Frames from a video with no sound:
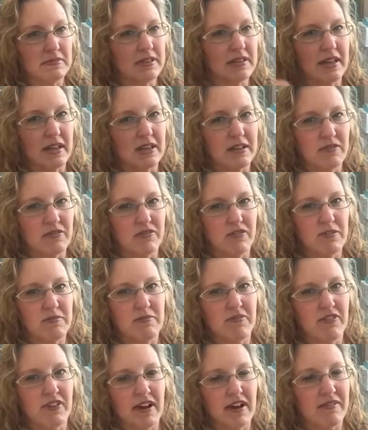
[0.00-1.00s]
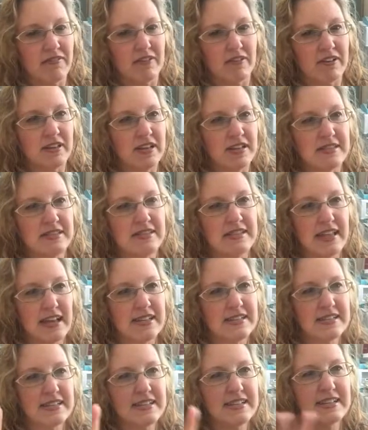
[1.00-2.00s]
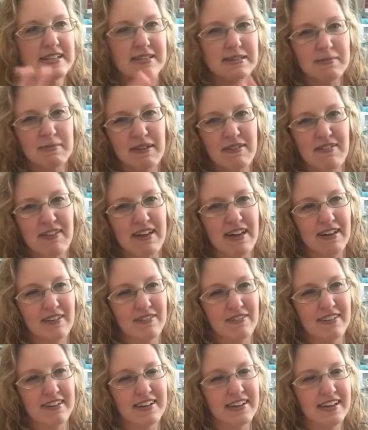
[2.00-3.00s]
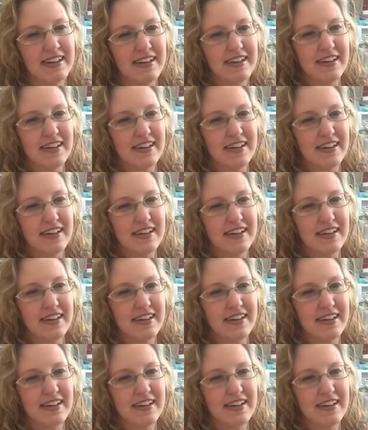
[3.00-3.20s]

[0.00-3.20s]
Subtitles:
like from forever. That's it. That's my favorite.